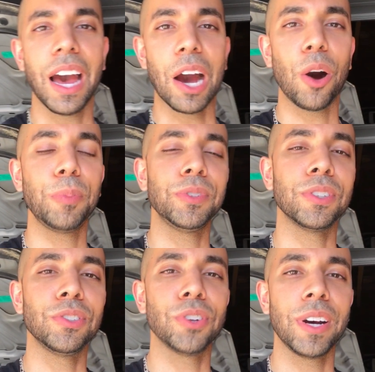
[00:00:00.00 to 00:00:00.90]
I hope you
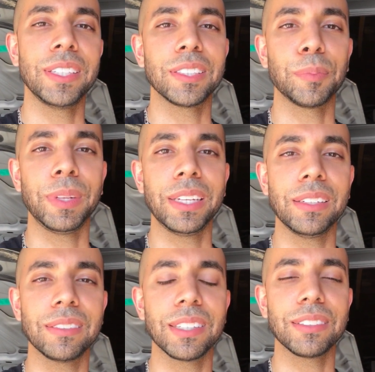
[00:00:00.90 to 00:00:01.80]
enjoyed this
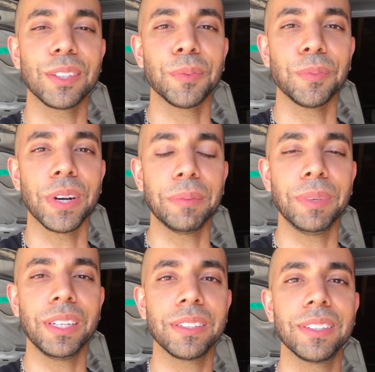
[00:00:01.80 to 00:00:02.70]
bleeding system with
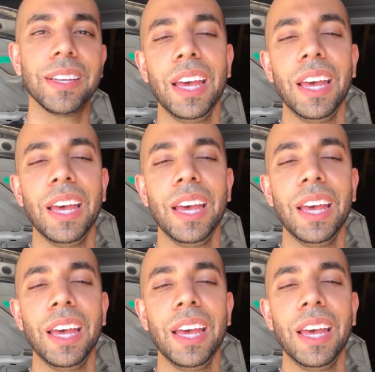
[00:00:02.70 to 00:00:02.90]
me.